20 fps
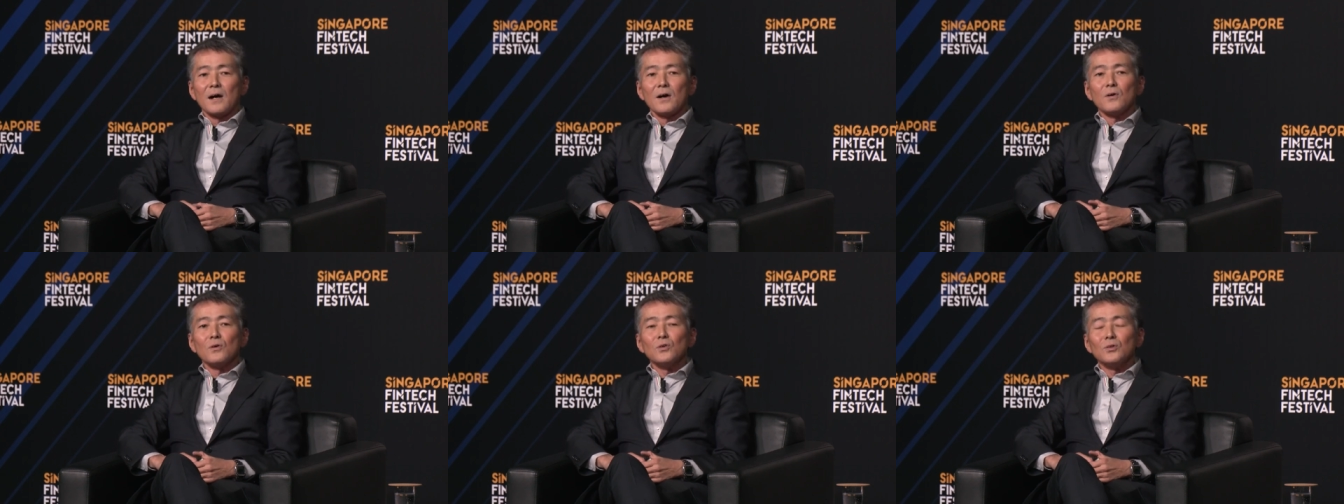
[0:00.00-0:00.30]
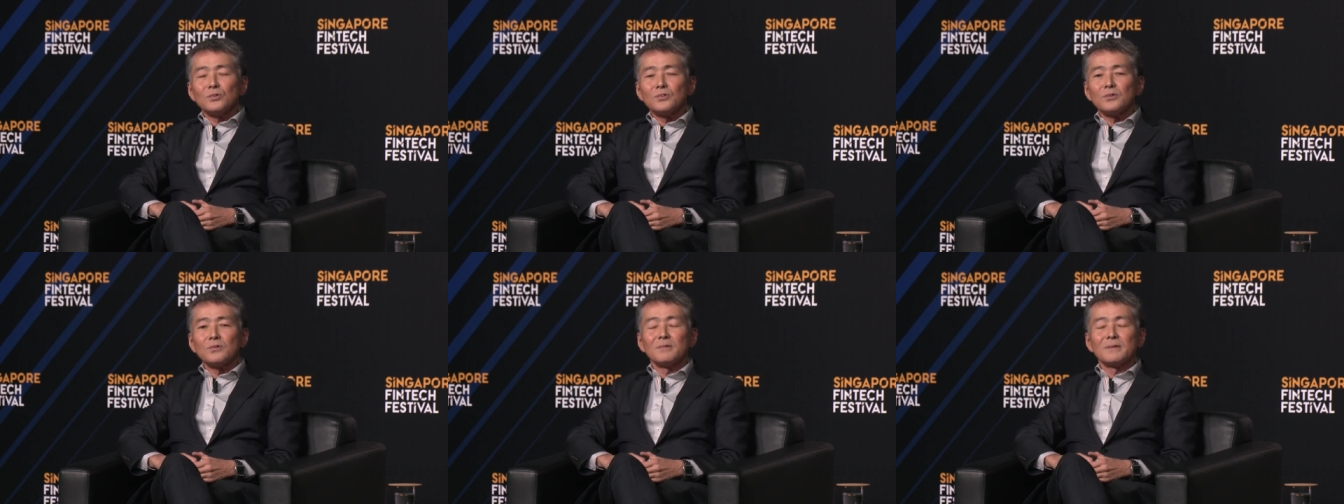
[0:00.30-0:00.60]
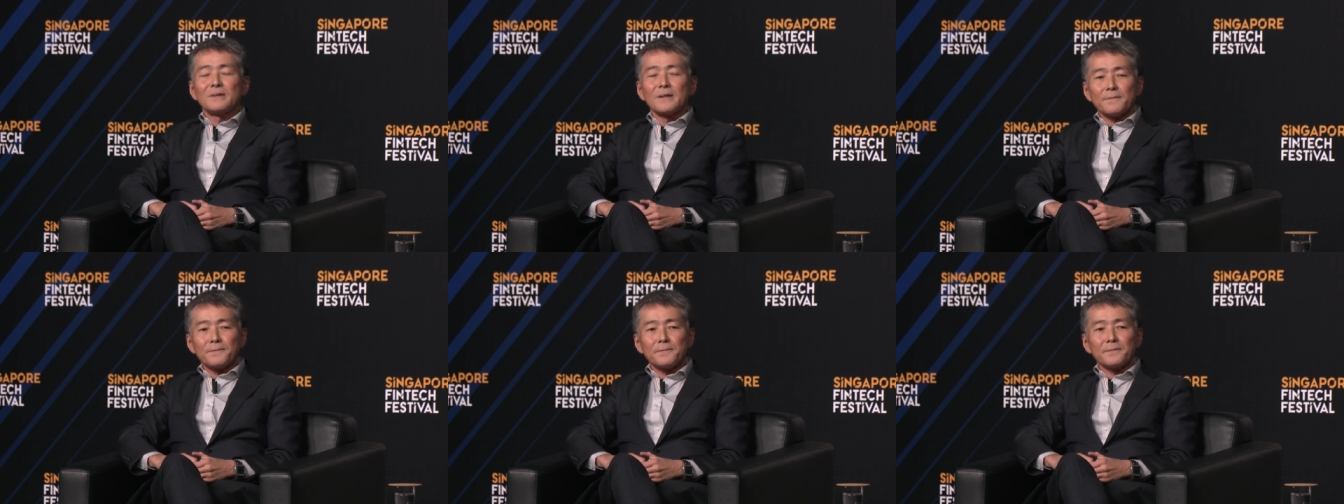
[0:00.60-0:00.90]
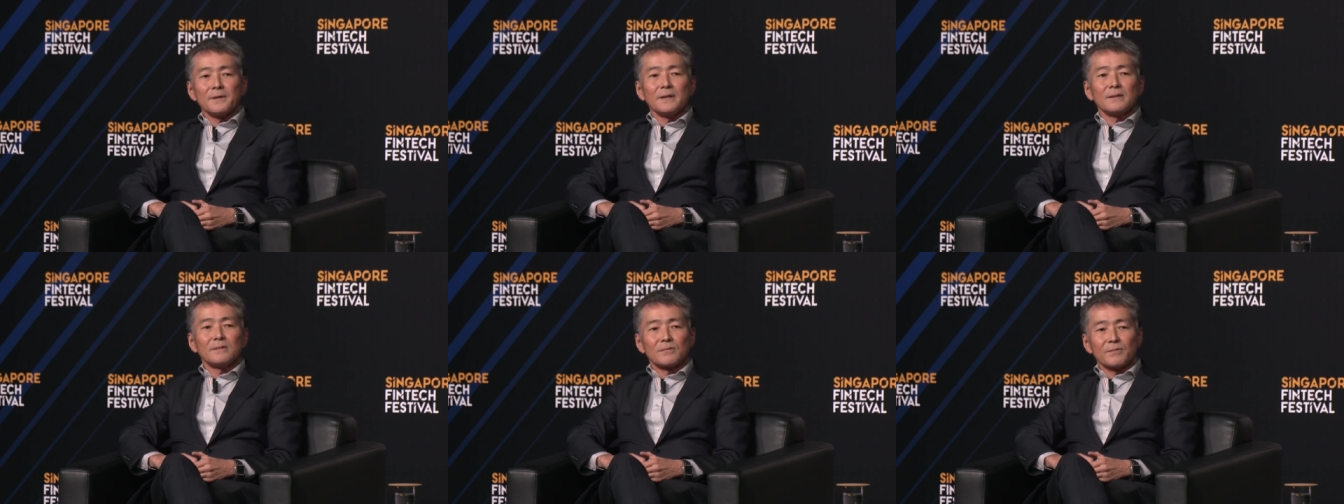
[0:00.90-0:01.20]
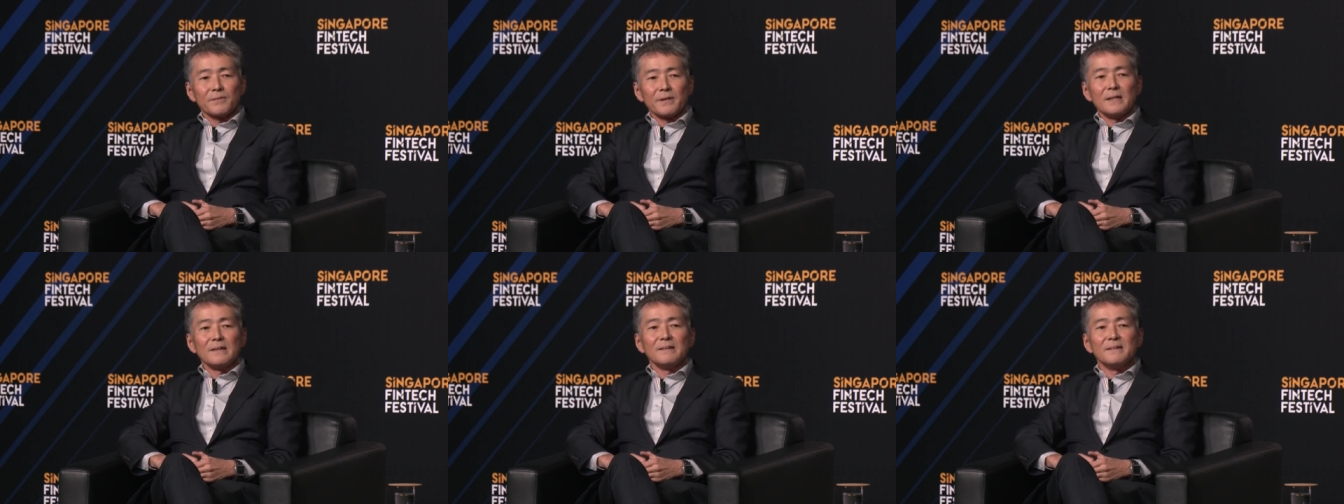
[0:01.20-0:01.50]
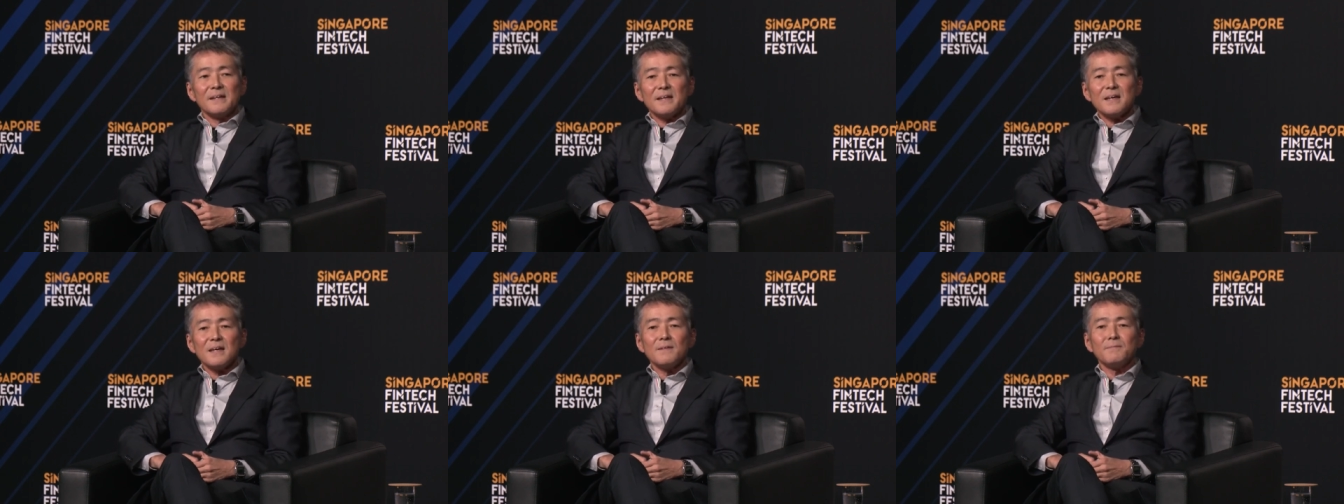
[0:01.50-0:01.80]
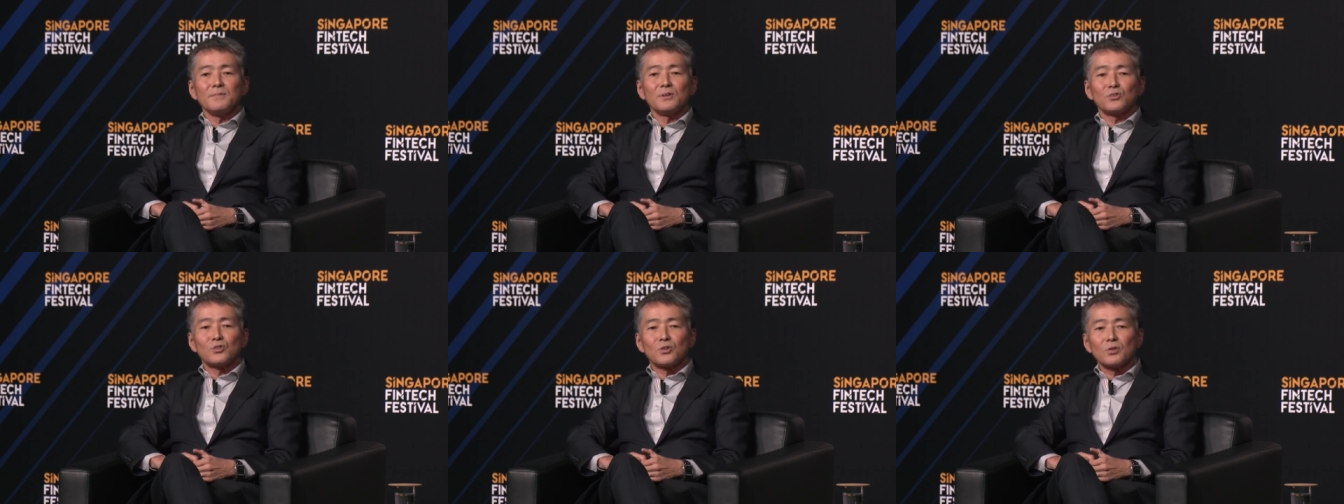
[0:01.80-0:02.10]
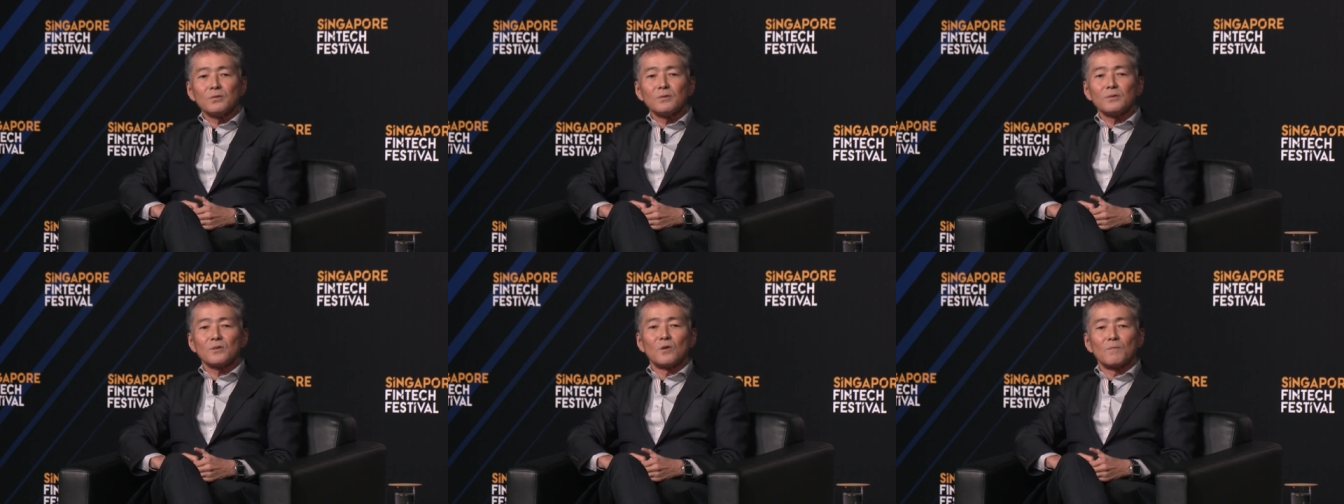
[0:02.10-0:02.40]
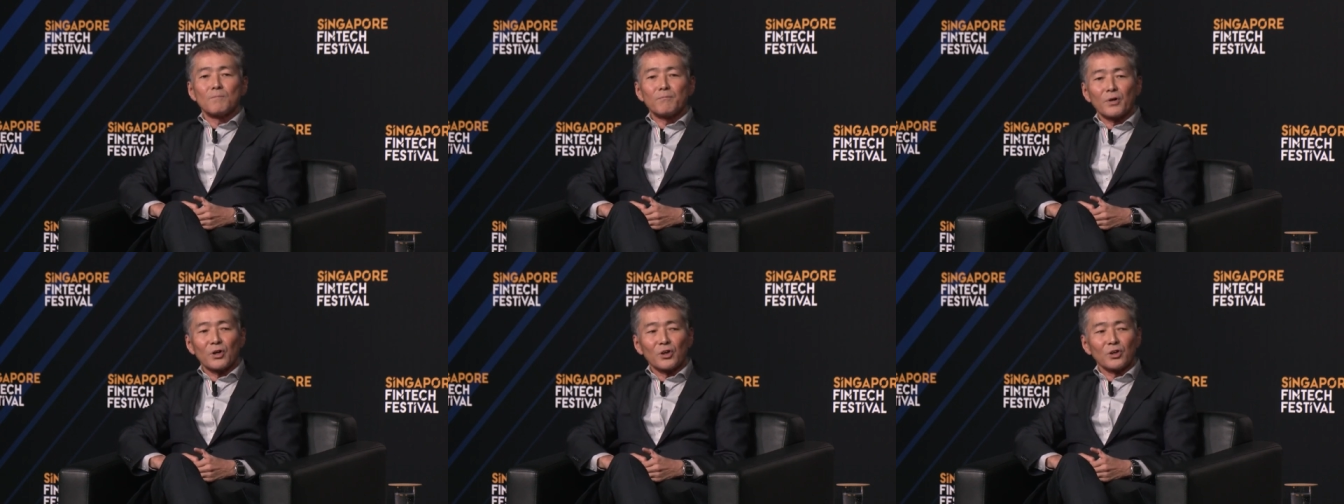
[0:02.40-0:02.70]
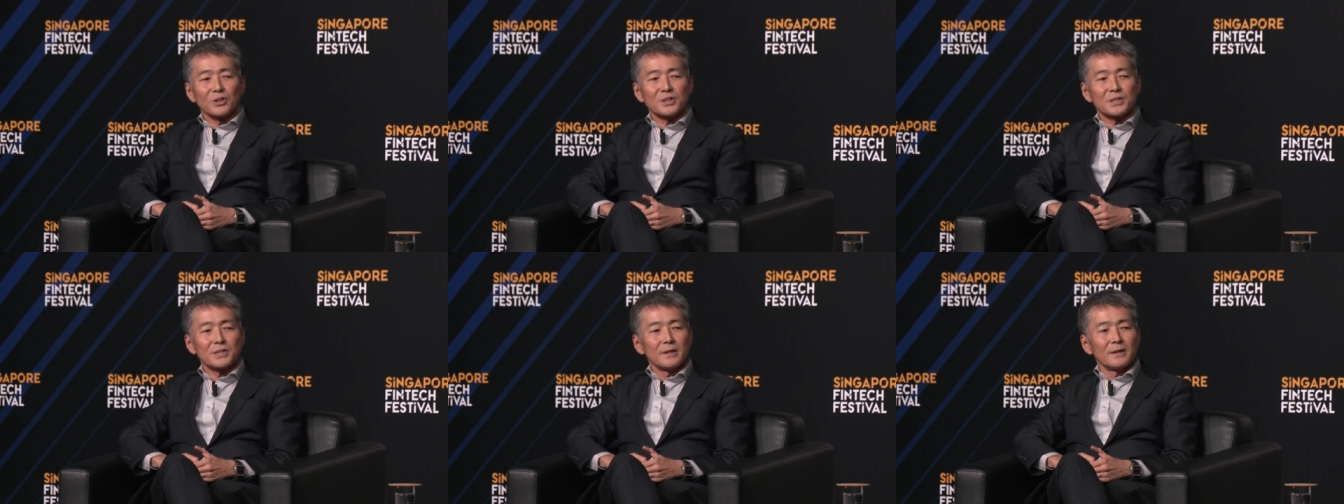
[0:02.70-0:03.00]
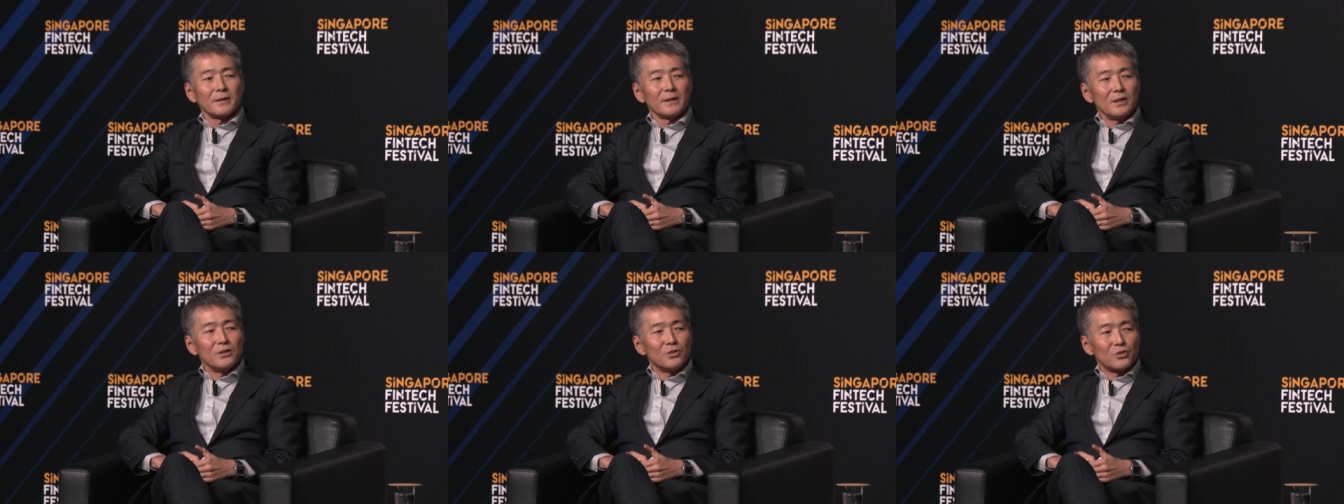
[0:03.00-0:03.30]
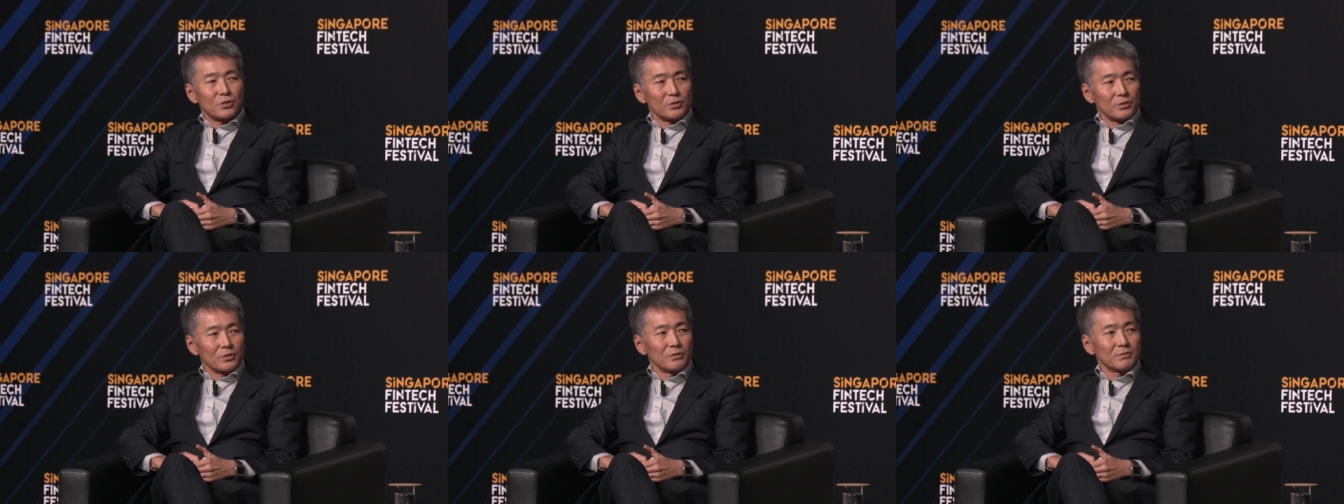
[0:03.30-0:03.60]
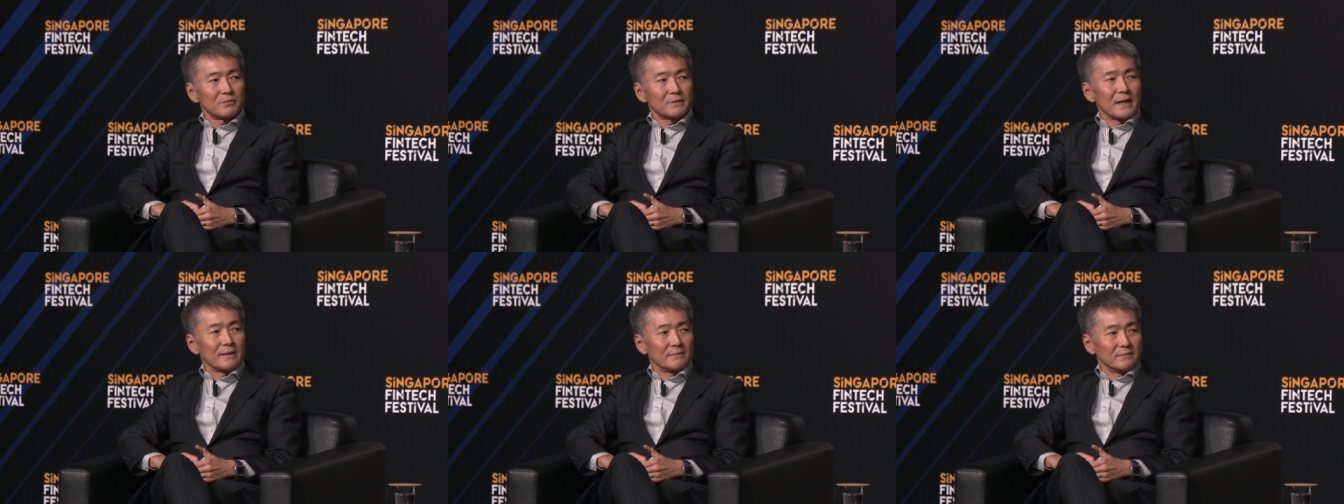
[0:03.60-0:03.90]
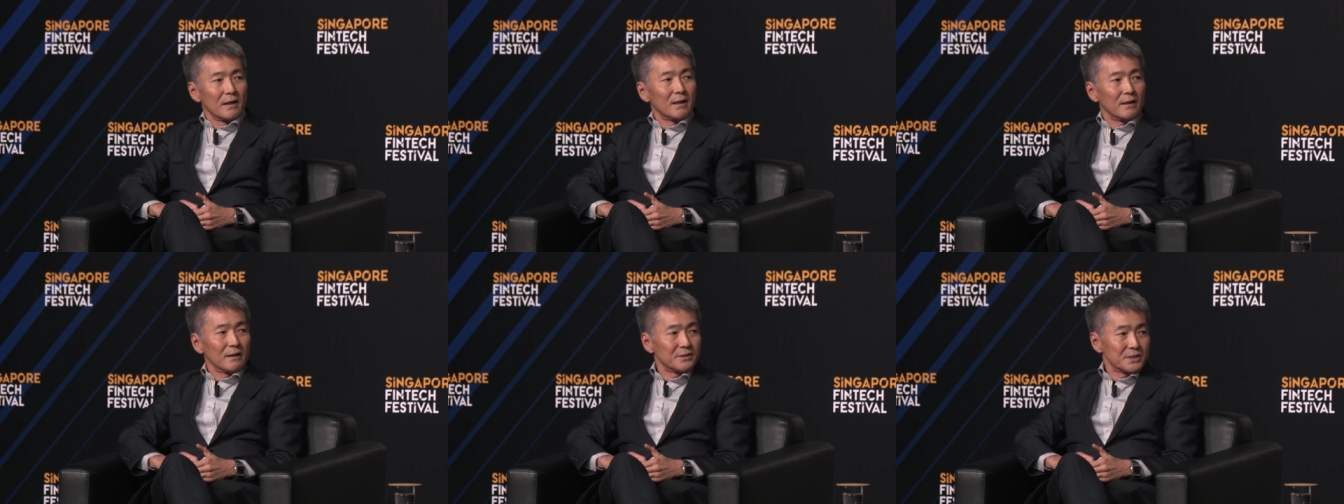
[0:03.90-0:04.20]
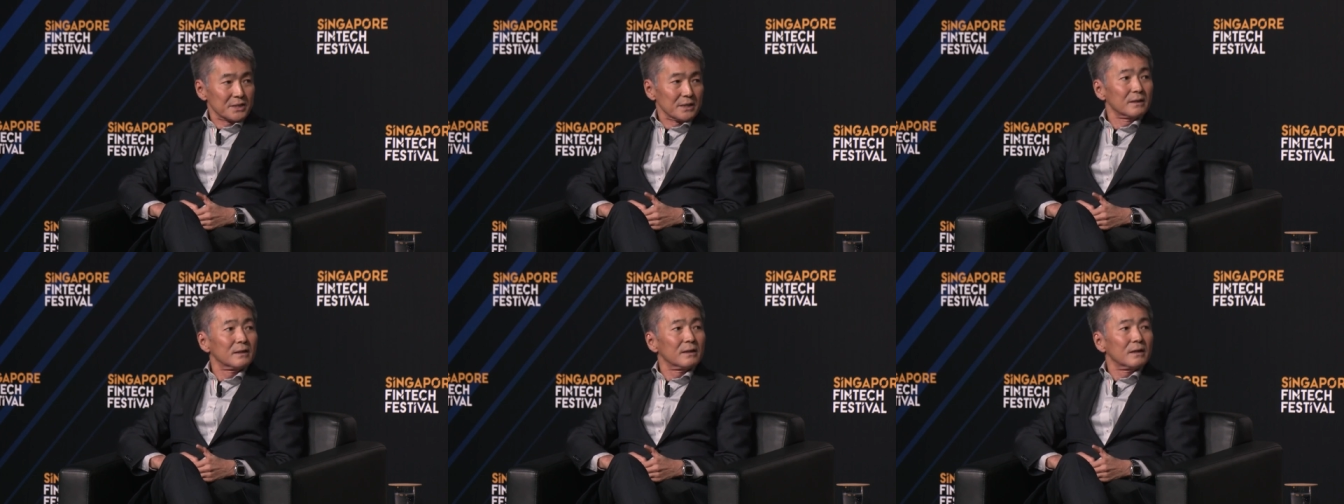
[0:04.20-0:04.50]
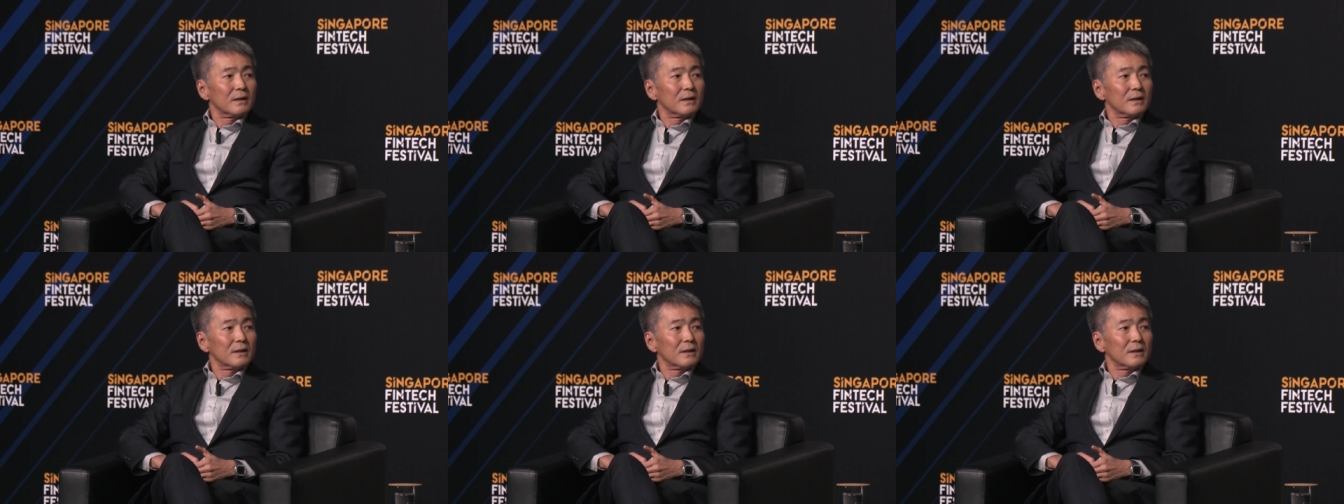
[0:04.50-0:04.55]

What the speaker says: would definitely deemed to converge into technology.